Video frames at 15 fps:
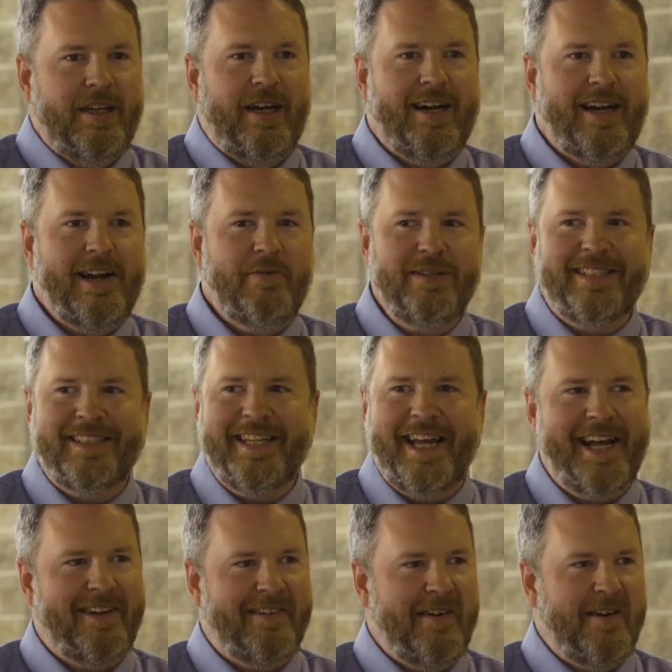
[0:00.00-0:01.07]
and I went to
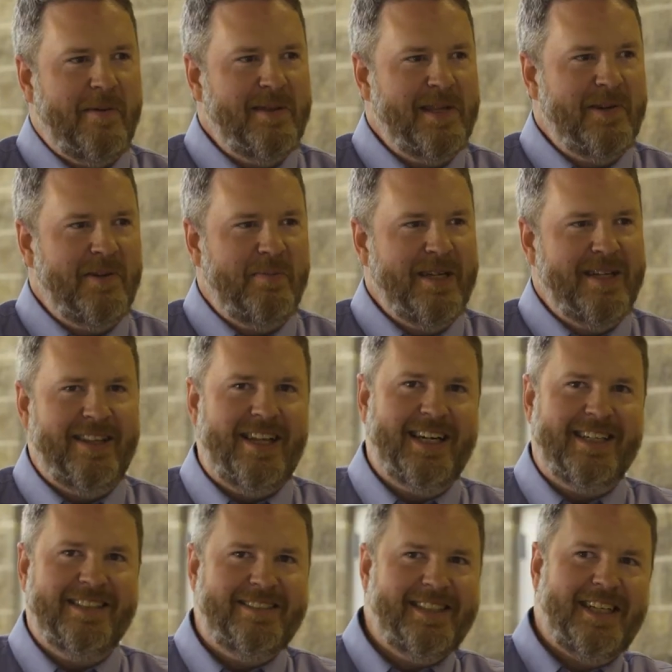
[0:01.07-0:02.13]
town on them a little bit.
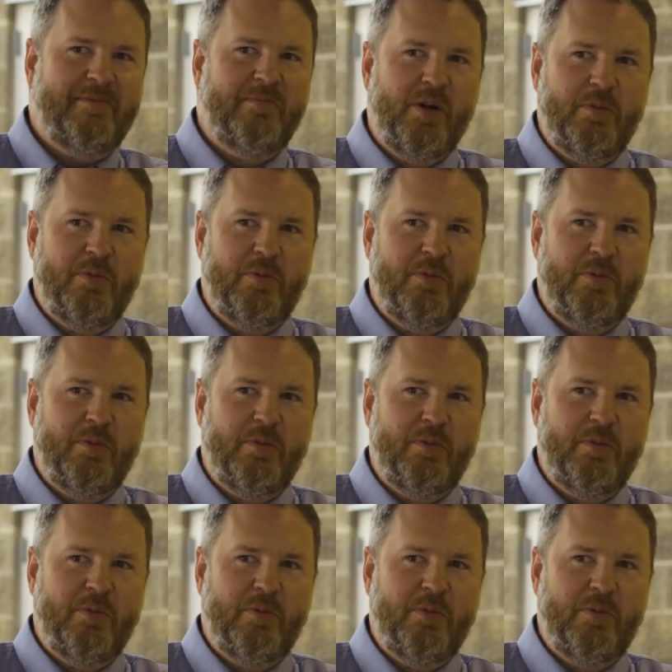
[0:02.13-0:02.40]
Like I said,